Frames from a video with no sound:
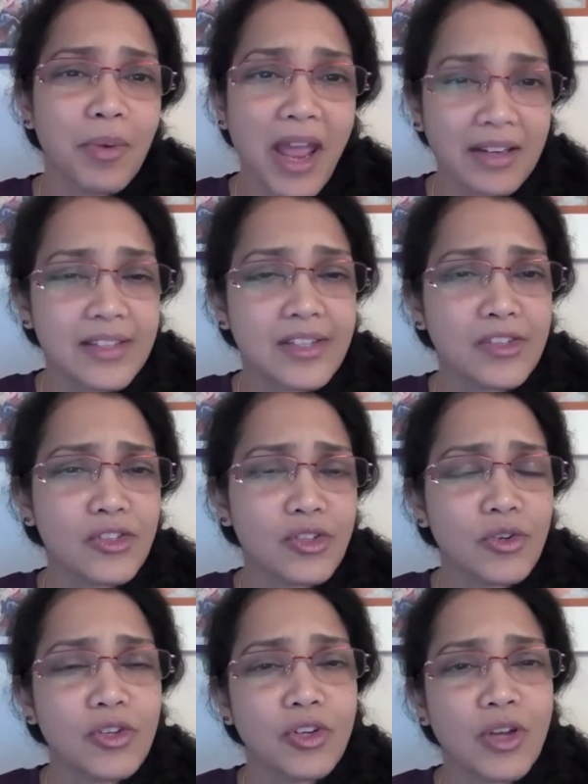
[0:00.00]
practice as
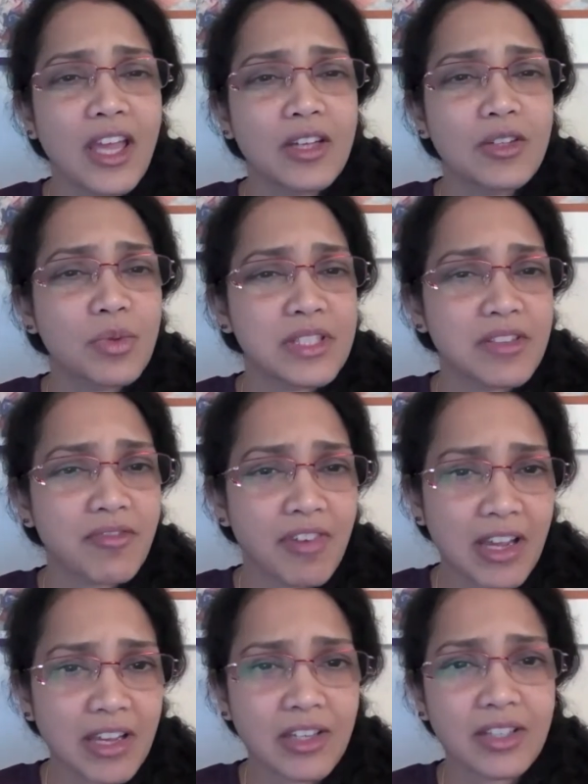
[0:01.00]
though your head was a
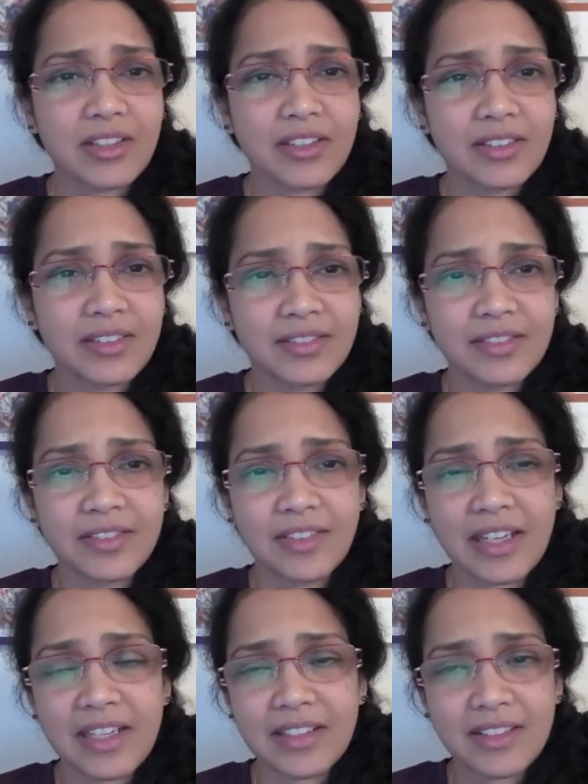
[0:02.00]
fire,
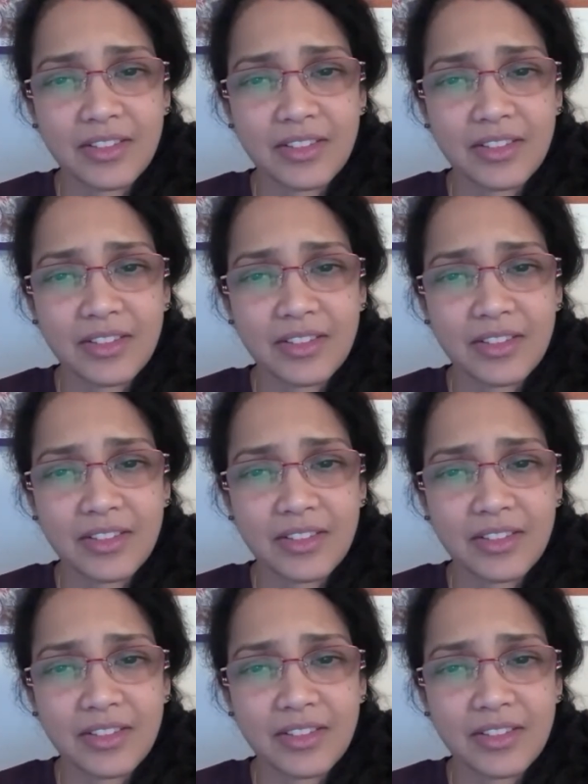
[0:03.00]
right?